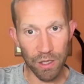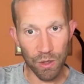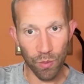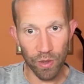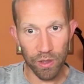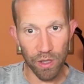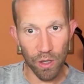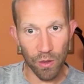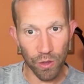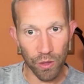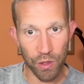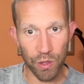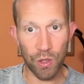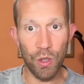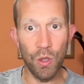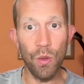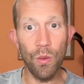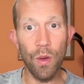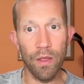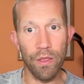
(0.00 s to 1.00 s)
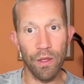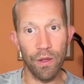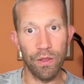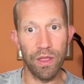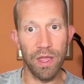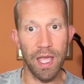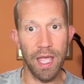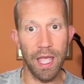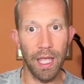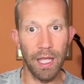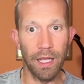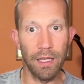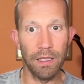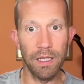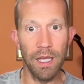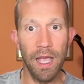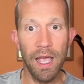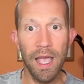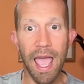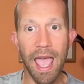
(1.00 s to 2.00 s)
with those 2 other things.
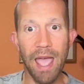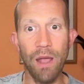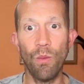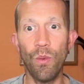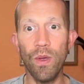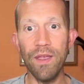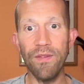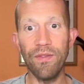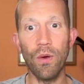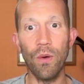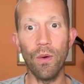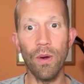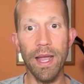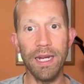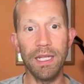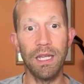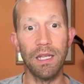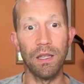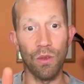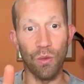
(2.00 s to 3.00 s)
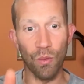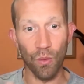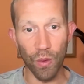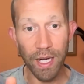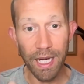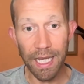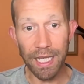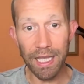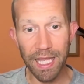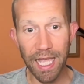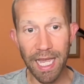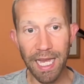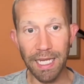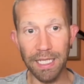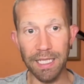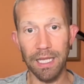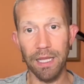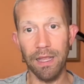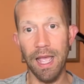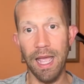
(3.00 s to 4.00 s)
And we've corrected 3 things
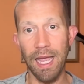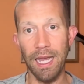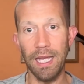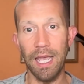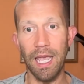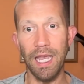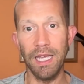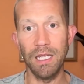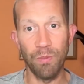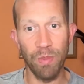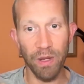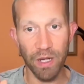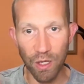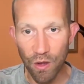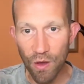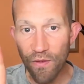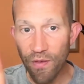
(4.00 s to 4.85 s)
in that case, but you've